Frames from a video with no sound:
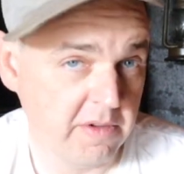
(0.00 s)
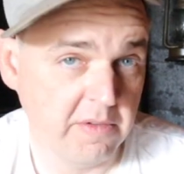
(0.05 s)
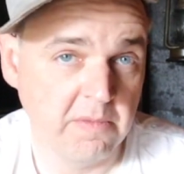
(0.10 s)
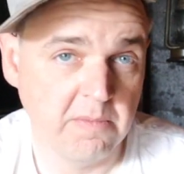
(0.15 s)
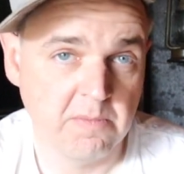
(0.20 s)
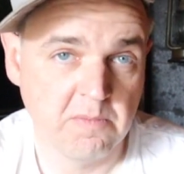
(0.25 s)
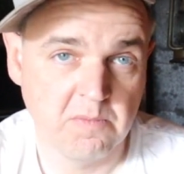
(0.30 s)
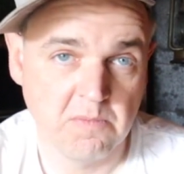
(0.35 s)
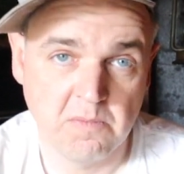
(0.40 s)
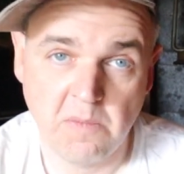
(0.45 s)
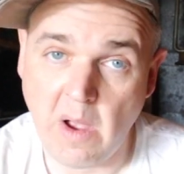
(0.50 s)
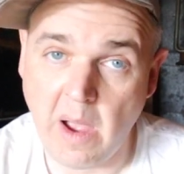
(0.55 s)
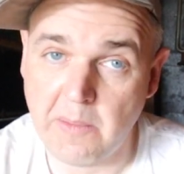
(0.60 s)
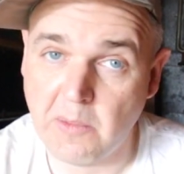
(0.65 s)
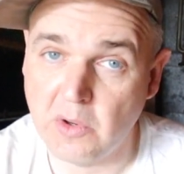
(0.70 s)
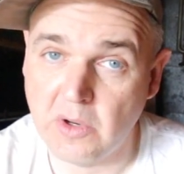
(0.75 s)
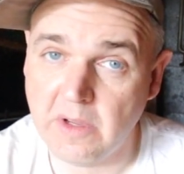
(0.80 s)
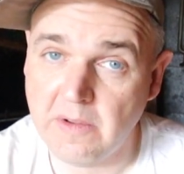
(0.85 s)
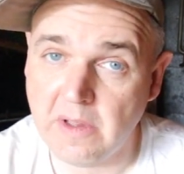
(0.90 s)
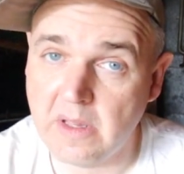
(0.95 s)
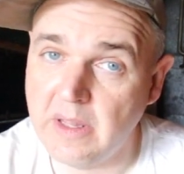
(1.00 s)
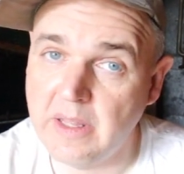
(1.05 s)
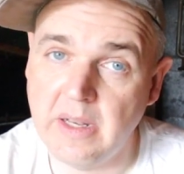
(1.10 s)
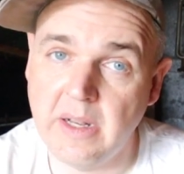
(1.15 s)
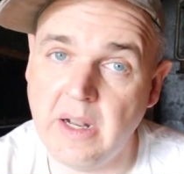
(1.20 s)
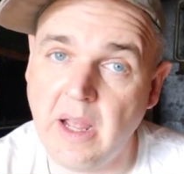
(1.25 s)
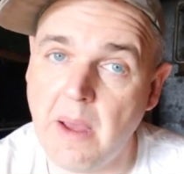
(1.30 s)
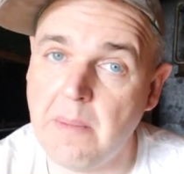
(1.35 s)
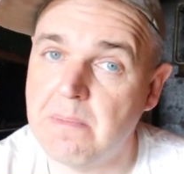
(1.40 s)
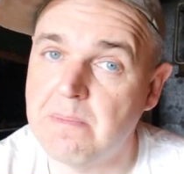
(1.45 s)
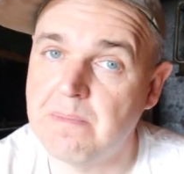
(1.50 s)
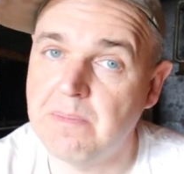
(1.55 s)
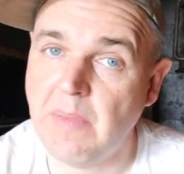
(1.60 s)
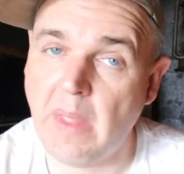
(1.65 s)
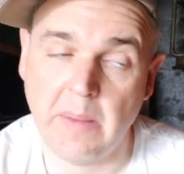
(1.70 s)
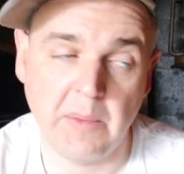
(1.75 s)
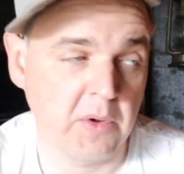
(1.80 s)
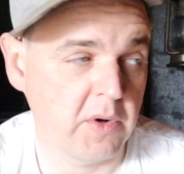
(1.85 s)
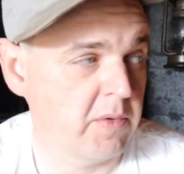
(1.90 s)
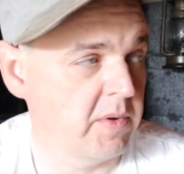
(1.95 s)
to I'm going to clean it up.
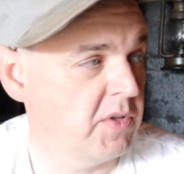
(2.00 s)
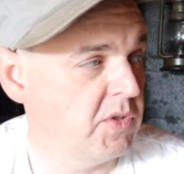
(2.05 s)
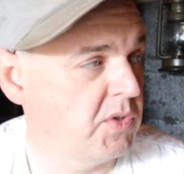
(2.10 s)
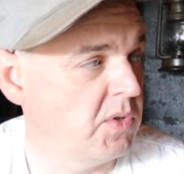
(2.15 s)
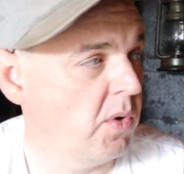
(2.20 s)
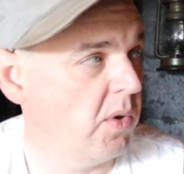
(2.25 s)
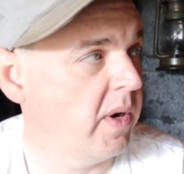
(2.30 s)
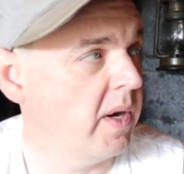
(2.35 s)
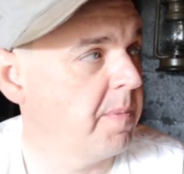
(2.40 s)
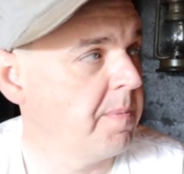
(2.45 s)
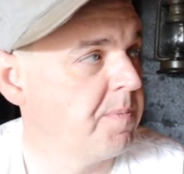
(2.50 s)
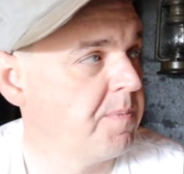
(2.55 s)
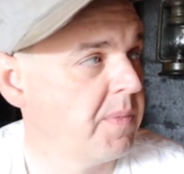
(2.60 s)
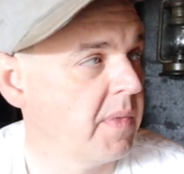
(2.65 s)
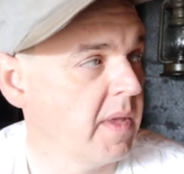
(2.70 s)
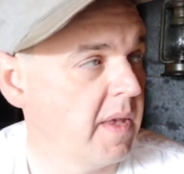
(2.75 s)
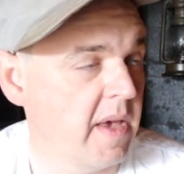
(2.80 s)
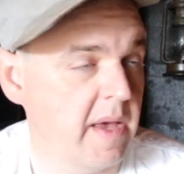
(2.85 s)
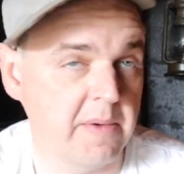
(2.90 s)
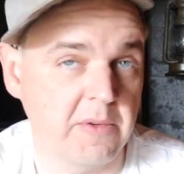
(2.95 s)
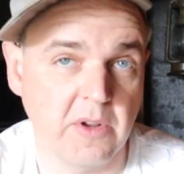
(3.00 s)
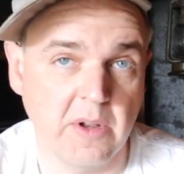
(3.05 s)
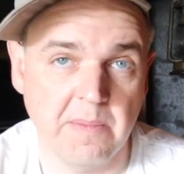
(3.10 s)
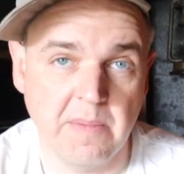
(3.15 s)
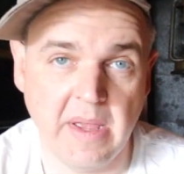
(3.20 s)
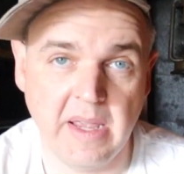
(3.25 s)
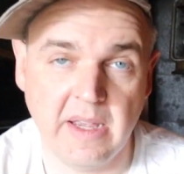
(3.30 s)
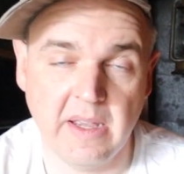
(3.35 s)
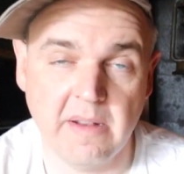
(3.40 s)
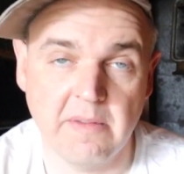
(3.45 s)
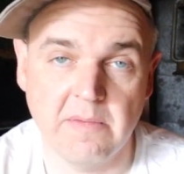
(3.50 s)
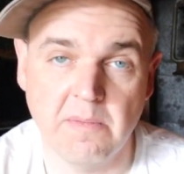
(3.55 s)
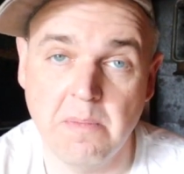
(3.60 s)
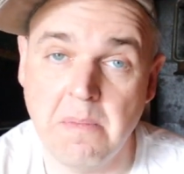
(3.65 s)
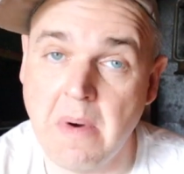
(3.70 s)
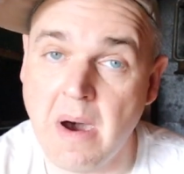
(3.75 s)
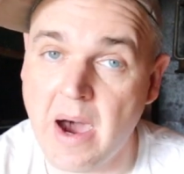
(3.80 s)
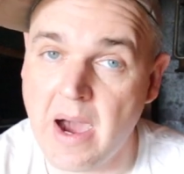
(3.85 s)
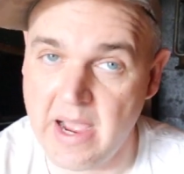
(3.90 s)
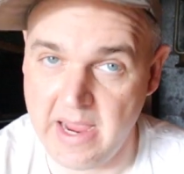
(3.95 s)
I'm going to restore it. I'm going to make it
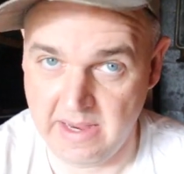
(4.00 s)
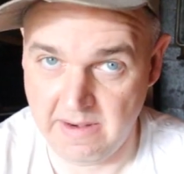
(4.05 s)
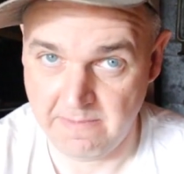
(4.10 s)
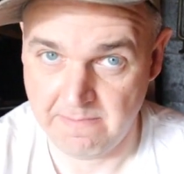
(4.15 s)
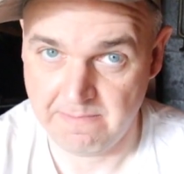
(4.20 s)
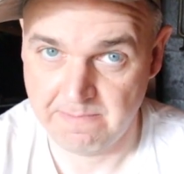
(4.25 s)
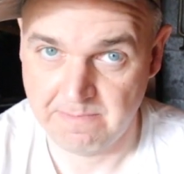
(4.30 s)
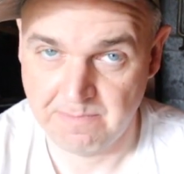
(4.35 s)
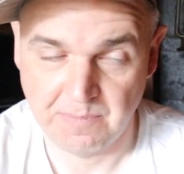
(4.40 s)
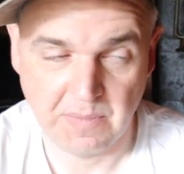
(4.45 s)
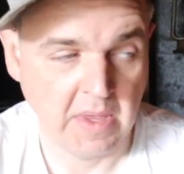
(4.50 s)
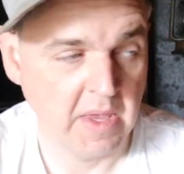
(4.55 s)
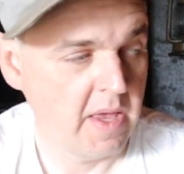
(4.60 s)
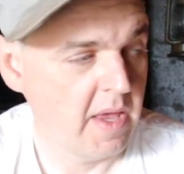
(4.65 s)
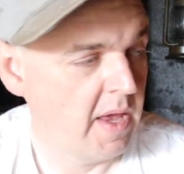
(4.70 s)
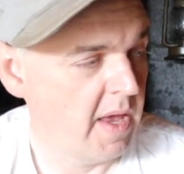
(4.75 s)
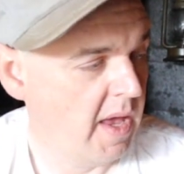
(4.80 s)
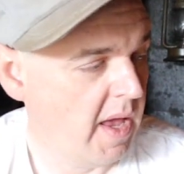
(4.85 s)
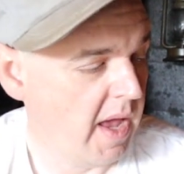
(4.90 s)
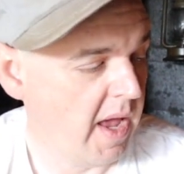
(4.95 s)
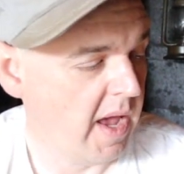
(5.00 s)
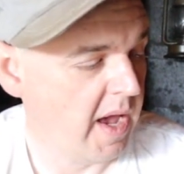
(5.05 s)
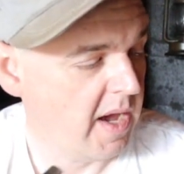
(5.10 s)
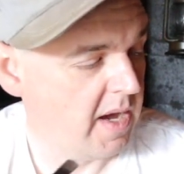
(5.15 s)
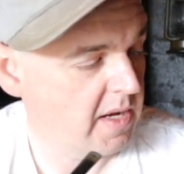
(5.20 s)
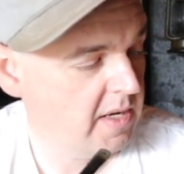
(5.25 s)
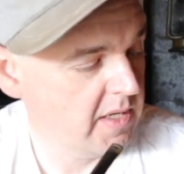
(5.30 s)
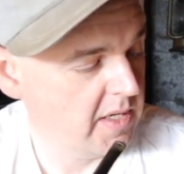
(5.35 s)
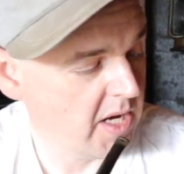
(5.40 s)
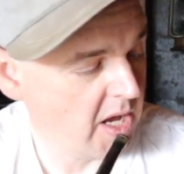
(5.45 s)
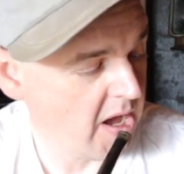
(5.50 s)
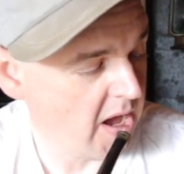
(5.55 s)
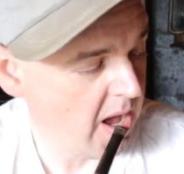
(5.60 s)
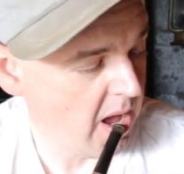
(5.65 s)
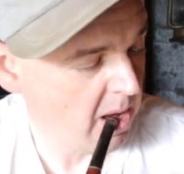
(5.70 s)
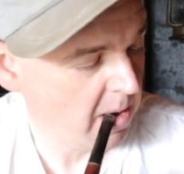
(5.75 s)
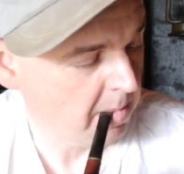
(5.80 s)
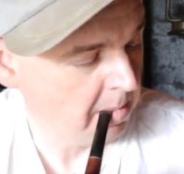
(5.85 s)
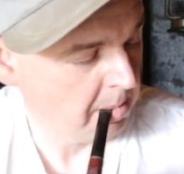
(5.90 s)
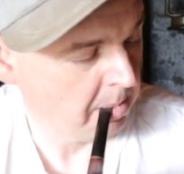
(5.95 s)
mine. And
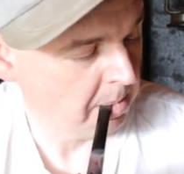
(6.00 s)
uh,